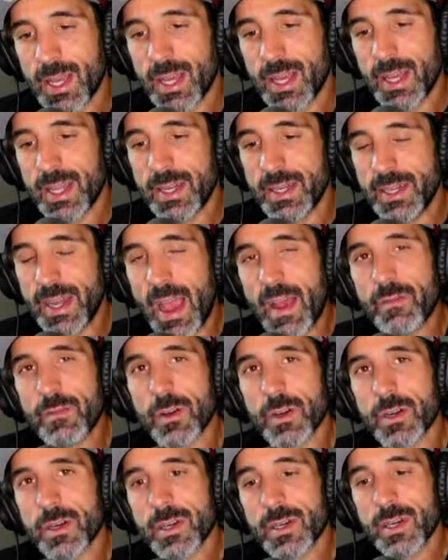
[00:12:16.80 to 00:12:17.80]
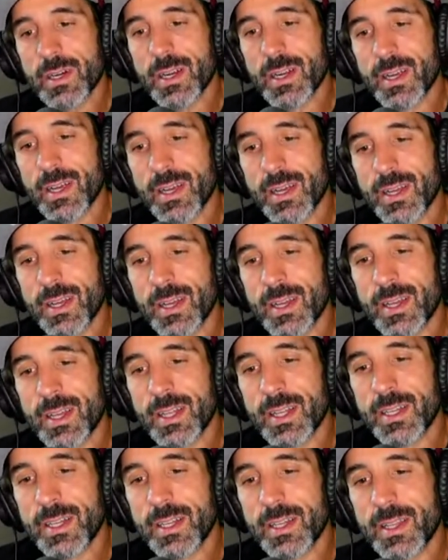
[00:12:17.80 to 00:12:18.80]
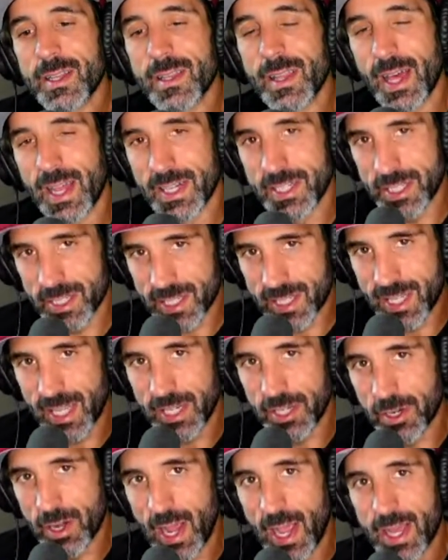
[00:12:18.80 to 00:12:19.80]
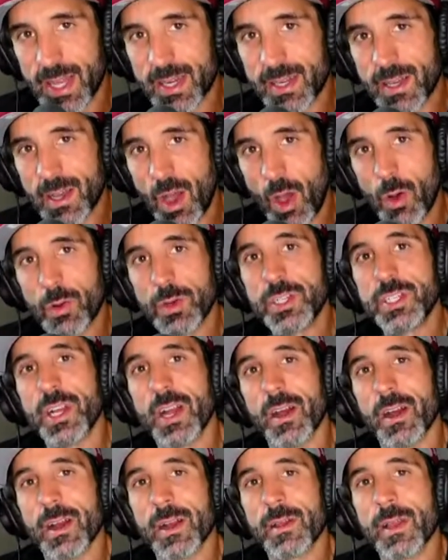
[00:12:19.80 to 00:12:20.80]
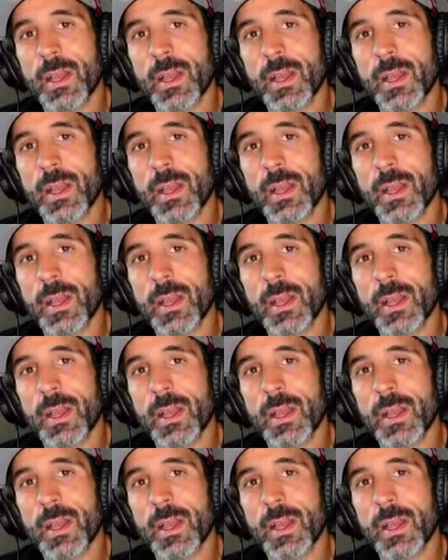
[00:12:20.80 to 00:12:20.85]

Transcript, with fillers: never let it just sit in your head. Always share it.